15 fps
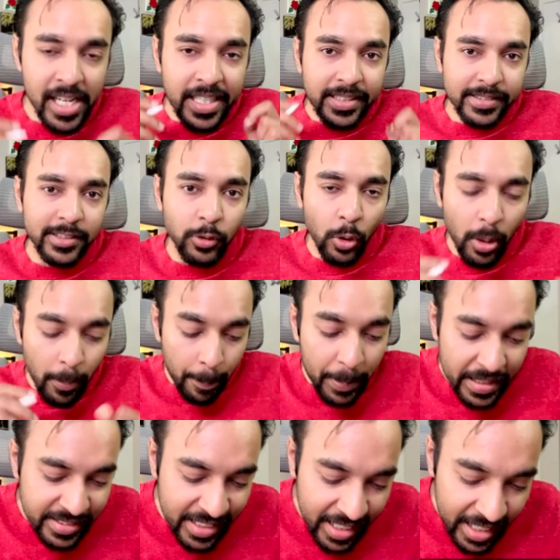So
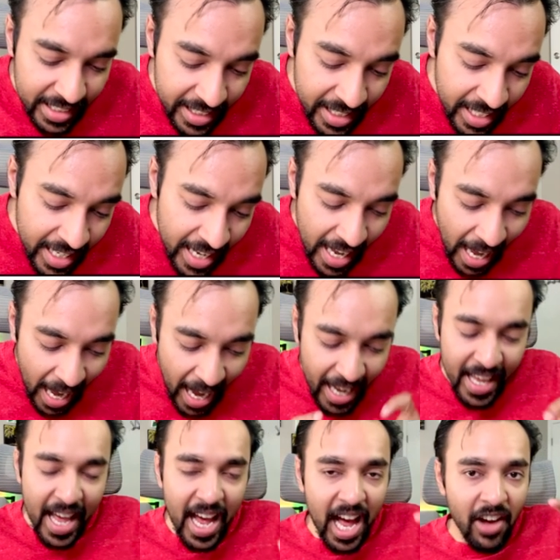basically, I
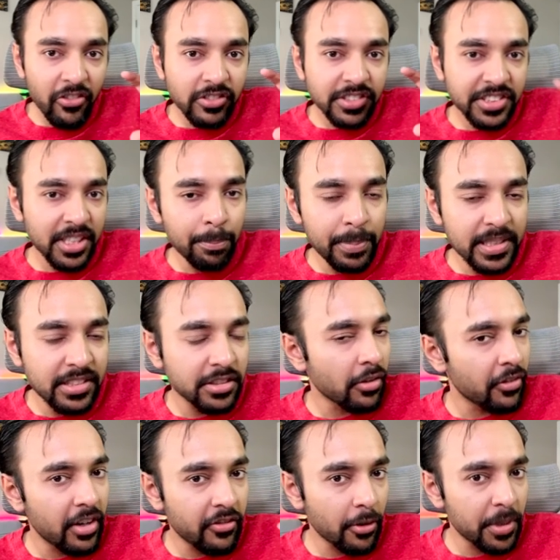have some pieces
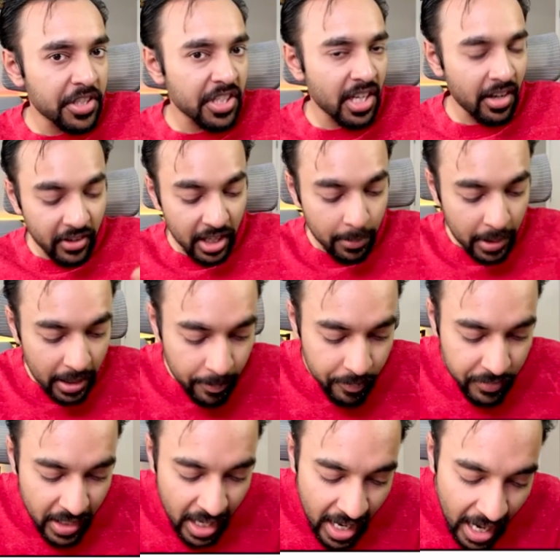of information available.
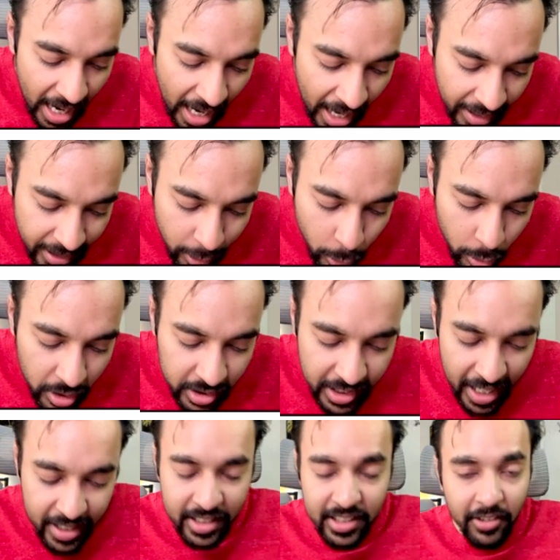I know
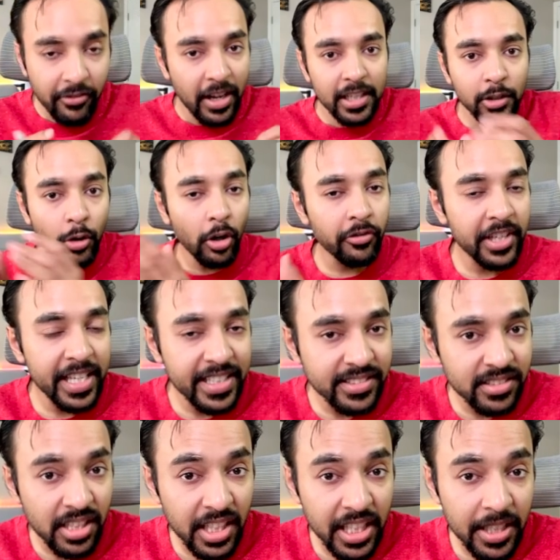that the value of k is
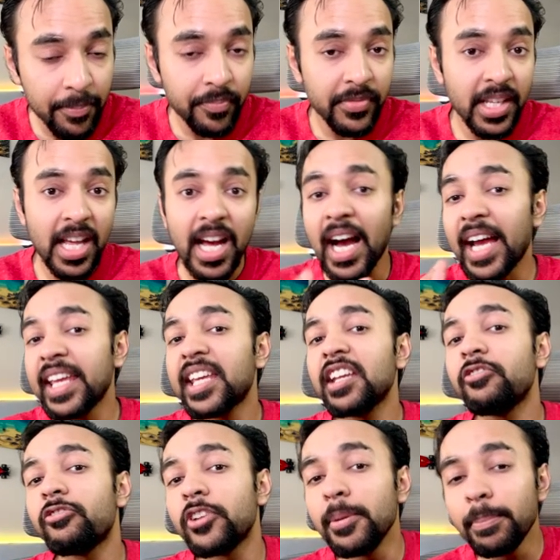3. I can
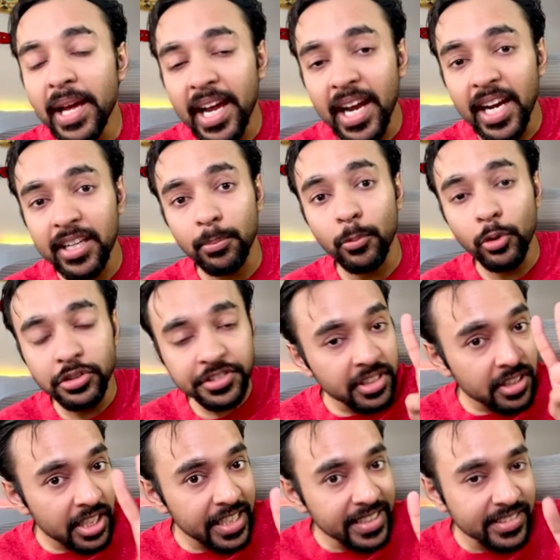flip at most
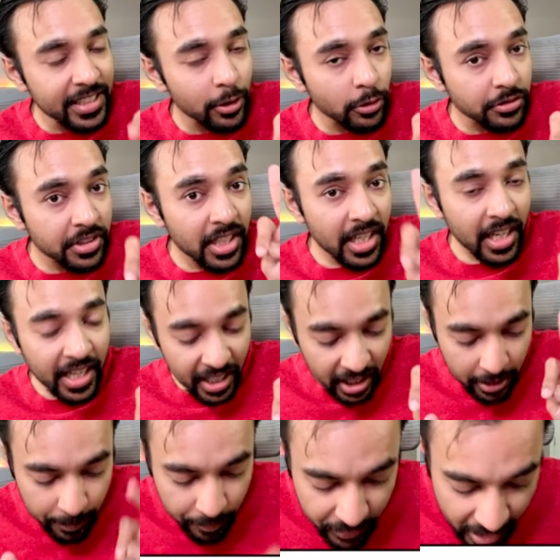3 zeros,
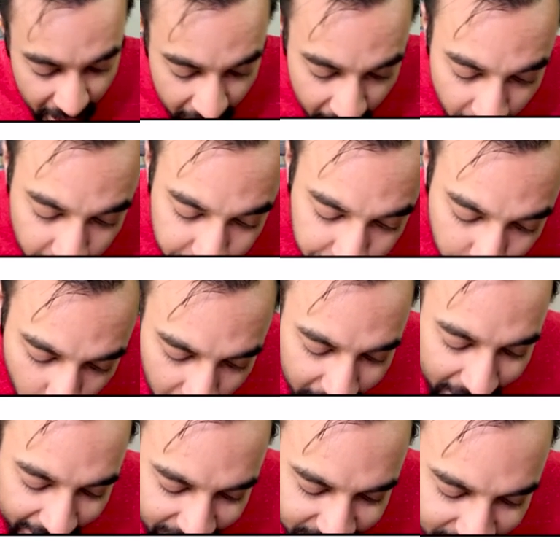correct? So let us